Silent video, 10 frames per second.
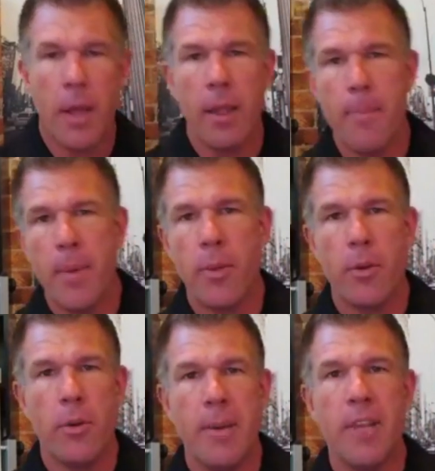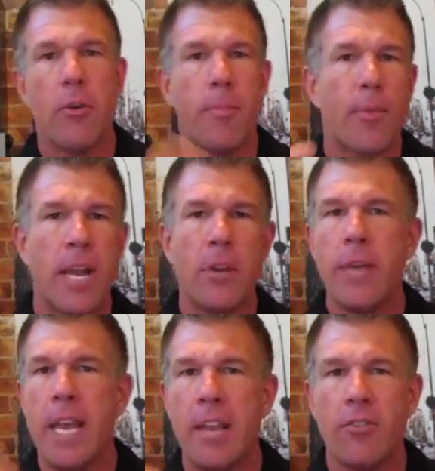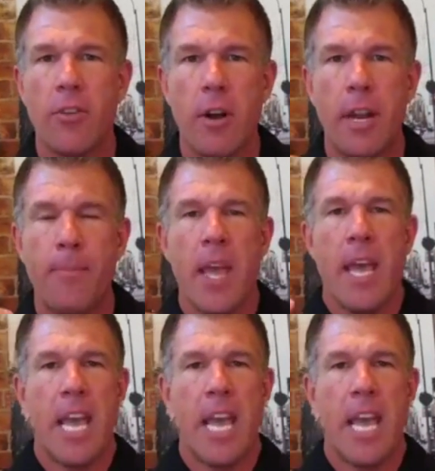A lot of people are newbies, they're brand new getting started,